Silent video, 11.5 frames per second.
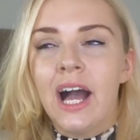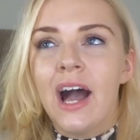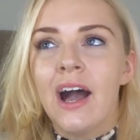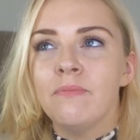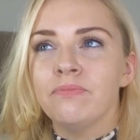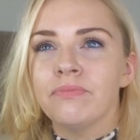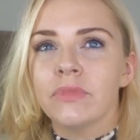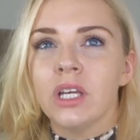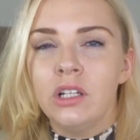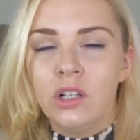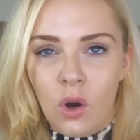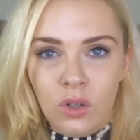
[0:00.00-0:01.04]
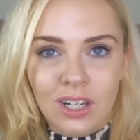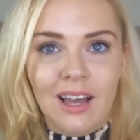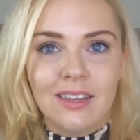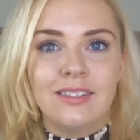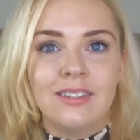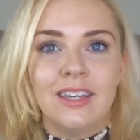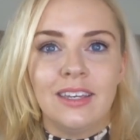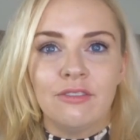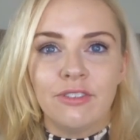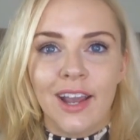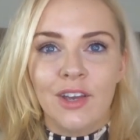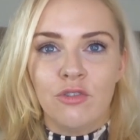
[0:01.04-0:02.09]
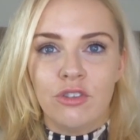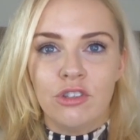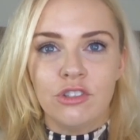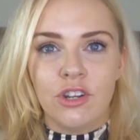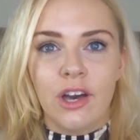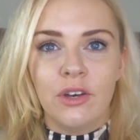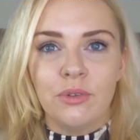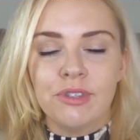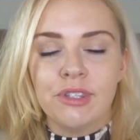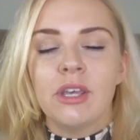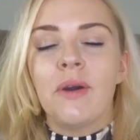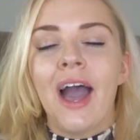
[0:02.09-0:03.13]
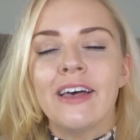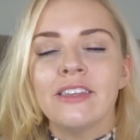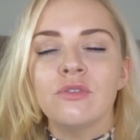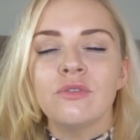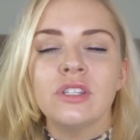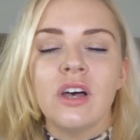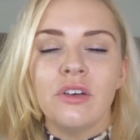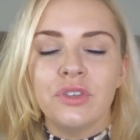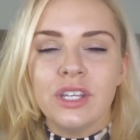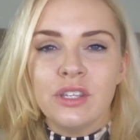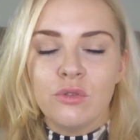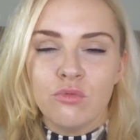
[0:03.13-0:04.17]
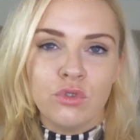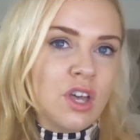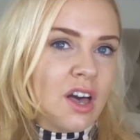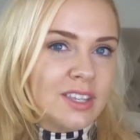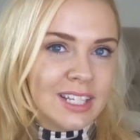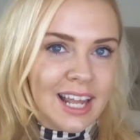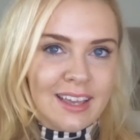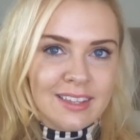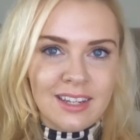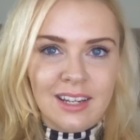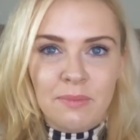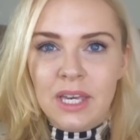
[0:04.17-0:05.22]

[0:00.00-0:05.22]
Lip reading: long-lasting fragrance notes. So as a result, this does last and it